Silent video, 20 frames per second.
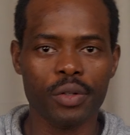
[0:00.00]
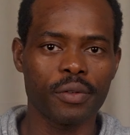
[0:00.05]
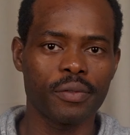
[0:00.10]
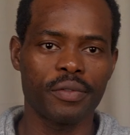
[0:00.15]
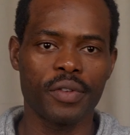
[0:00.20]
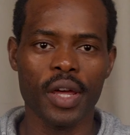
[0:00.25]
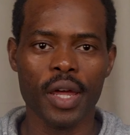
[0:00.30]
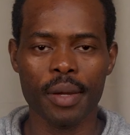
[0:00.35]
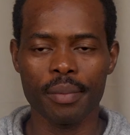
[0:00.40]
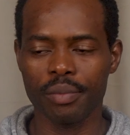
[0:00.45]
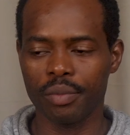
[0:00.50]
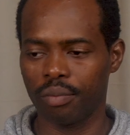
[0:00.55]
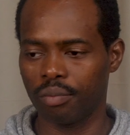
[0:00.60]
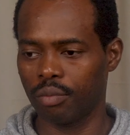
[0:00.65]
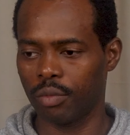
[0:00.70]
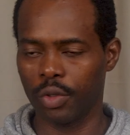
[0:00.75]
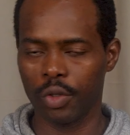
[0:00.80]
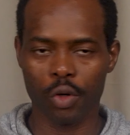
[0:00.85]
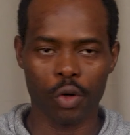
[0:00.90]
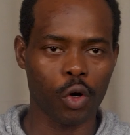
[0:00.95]
of them,
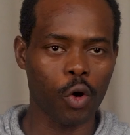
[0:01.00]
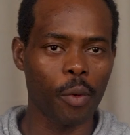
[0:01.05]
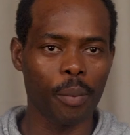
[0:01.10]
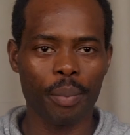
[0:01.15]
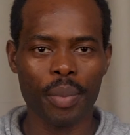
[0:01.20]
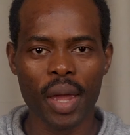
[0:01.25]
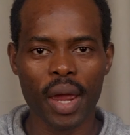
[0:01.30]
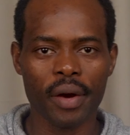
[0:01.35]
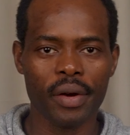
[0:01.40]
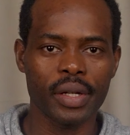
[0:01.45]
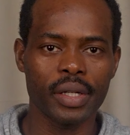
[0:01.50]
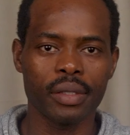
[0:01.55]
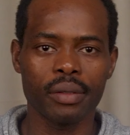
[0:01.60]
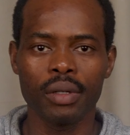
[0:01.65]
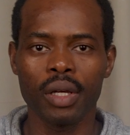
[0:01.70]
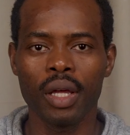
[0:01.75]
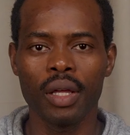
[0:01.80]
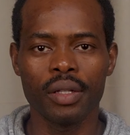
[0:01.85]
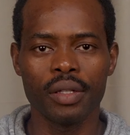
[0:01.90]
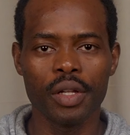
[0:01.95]
comparing
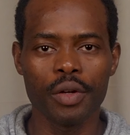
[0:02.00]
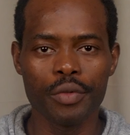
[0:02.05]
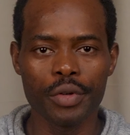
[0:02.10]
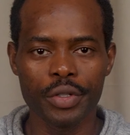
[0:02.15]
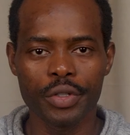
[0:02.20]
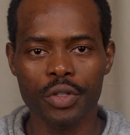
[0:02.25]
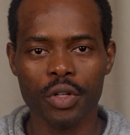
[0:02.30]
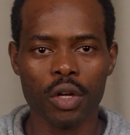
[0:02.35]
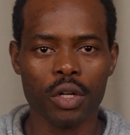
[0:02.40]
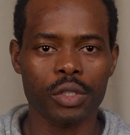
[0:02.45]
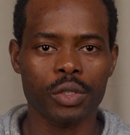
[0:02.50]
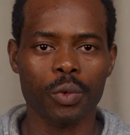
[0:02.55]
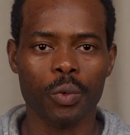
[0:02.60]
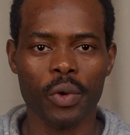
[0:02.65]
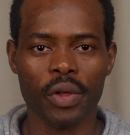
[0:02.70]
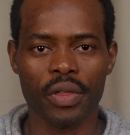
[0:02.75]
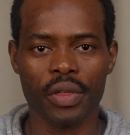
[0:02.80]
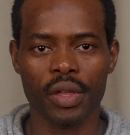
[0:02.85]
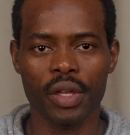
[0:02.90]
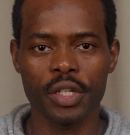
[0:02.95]
the results
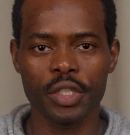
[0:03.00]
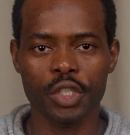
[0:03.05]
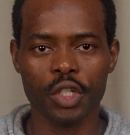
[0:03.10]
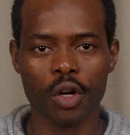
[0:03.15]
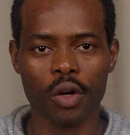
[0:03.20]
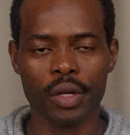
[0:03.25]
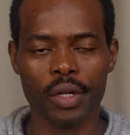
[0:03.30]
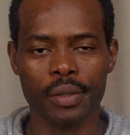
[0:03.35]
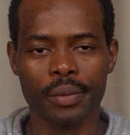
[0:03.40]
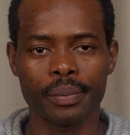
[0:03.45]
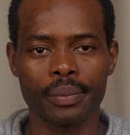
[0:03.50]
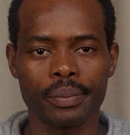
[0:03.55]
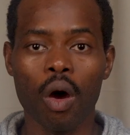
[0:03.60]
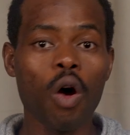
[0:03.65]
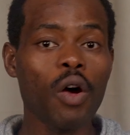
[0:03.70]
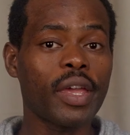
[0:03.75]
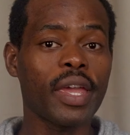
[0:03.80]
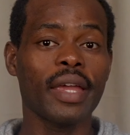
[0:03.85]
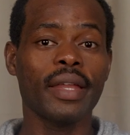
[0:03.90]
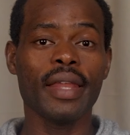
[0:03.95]
with each other.
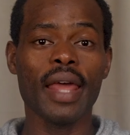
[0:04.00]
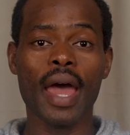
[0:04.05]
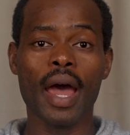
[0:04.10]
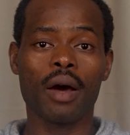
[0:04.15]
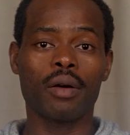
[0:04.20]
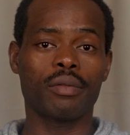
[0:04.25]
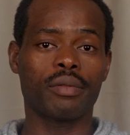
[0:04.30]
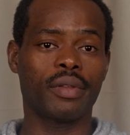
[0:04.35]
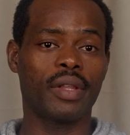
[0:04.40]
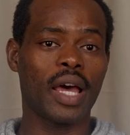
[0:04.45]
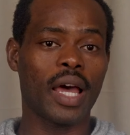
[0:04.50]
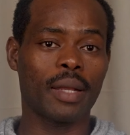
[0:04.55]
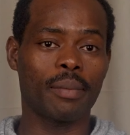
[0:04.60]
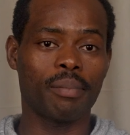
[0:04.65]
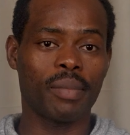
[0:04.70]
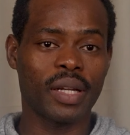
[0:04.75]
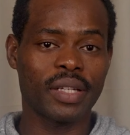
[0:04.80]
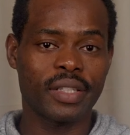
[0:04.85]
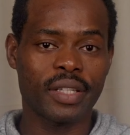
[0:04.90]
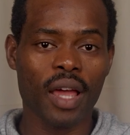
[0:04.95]
Okay, now that
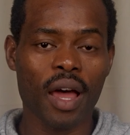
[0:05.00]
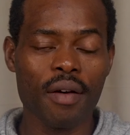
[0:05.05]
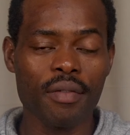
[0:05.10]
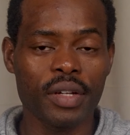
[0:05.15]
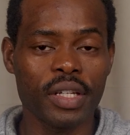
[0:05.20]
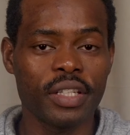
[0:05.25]
my server